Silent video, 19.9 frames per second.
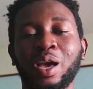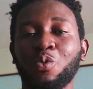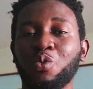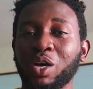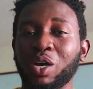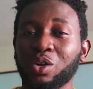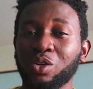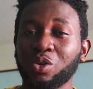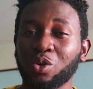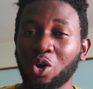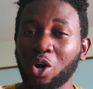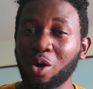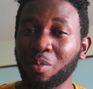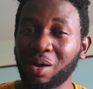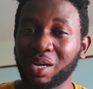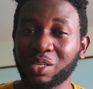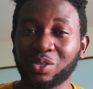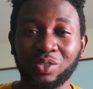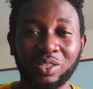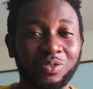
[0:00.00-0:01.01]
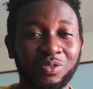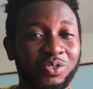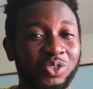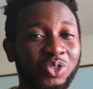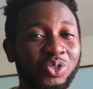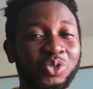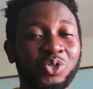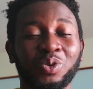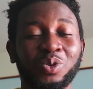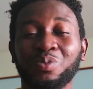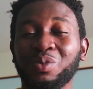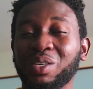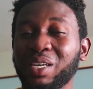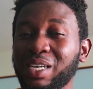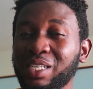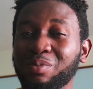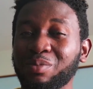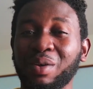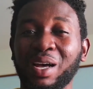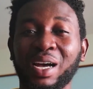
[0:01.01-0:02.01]
We're gonna come back to this video some
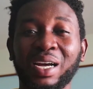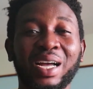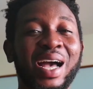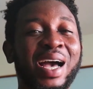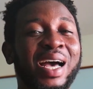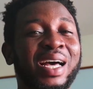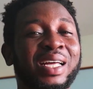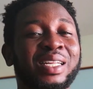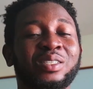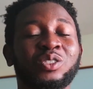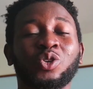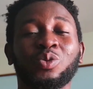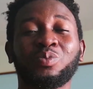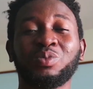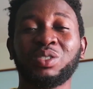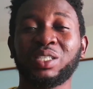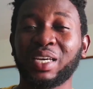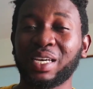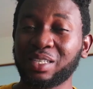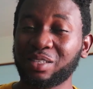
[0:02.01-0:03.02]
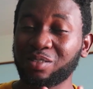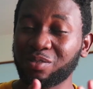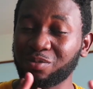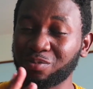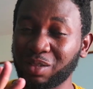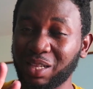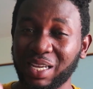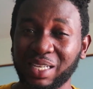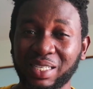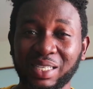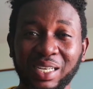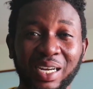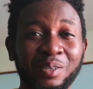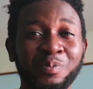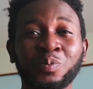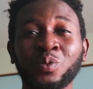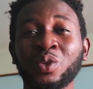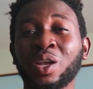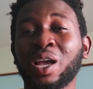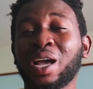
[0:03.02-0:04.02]
years
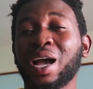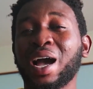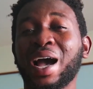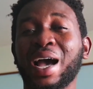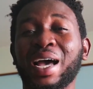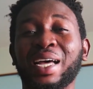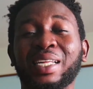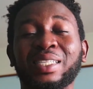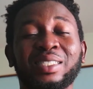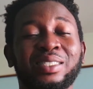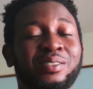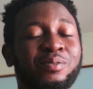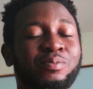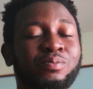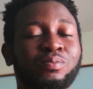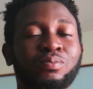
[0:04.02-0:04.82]
later, and